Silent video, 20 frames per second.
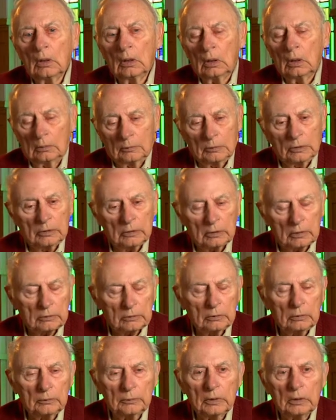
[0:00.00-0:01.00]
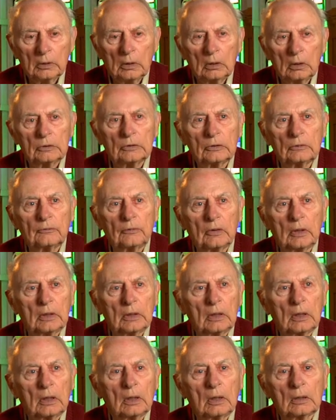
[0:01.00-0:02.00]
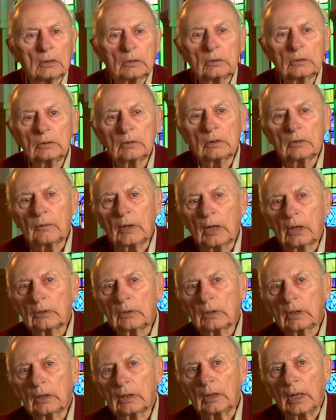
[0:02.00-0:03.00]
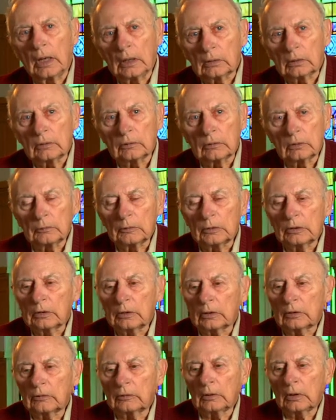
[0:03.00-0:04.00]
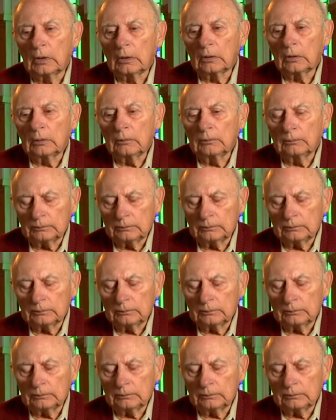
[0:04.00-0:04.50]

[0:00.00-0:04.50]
homosexual, we'd also find the answers of how to get out of homosexuality.